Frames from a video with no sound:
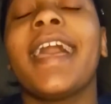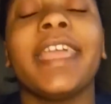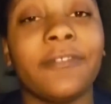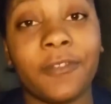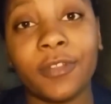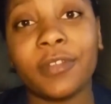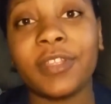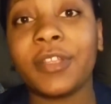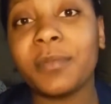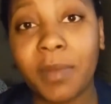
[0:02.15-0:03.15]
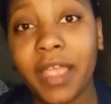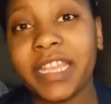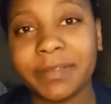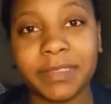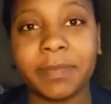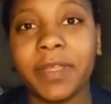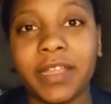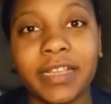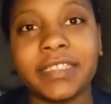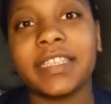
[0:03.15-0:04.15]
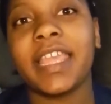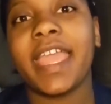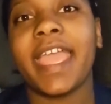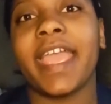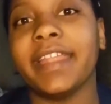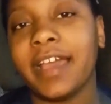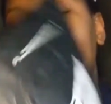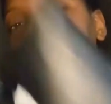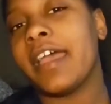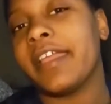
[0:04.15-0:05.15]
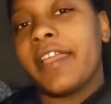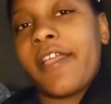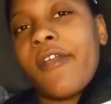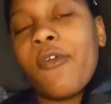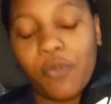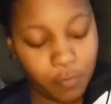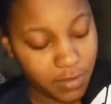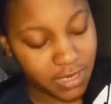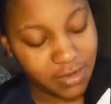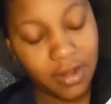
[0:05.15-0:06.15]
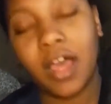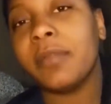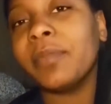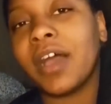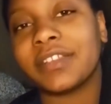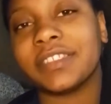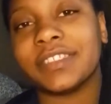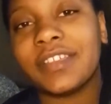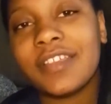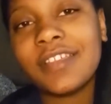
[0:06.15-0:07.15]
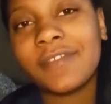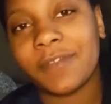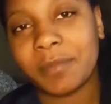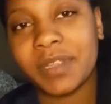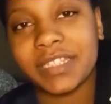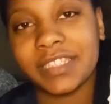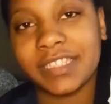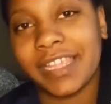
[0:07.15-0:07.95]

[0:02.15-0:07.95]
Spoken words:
If you're new here, my name is Perris, and I will be an unboxing from Into the